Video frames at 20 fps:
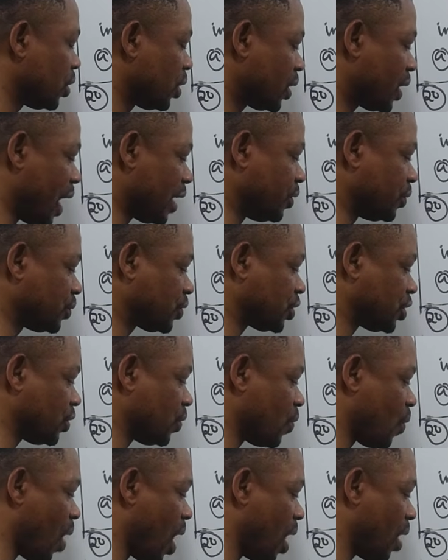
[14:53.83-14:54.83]
Can you see?
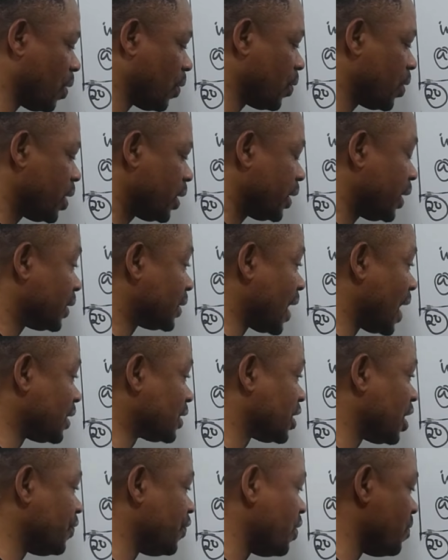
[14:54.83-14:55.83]
Wow, it
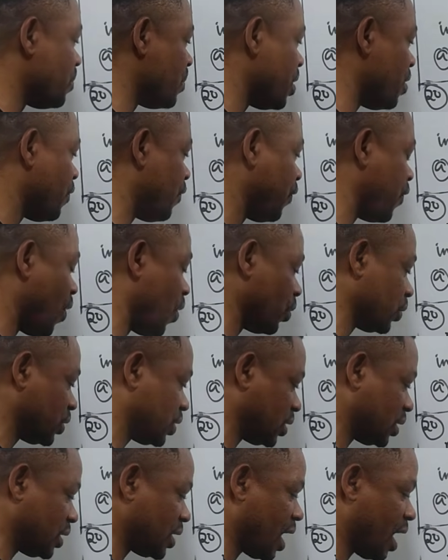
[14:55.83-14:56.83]
has given me
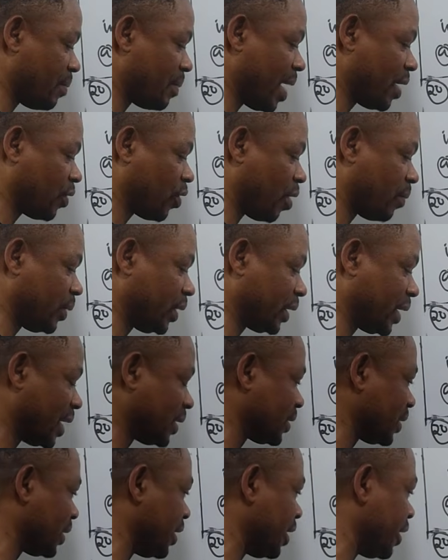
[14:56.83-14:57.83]
40. Am I
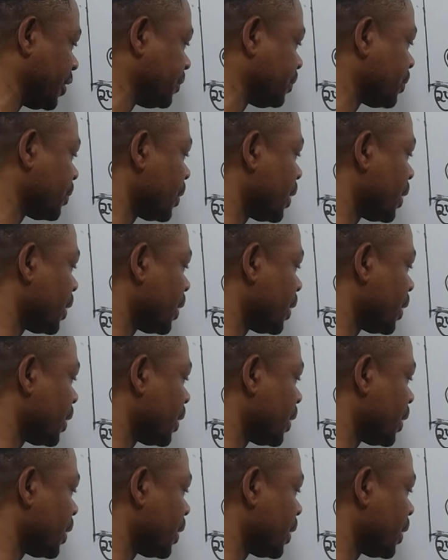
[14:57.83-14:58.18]
communicating now?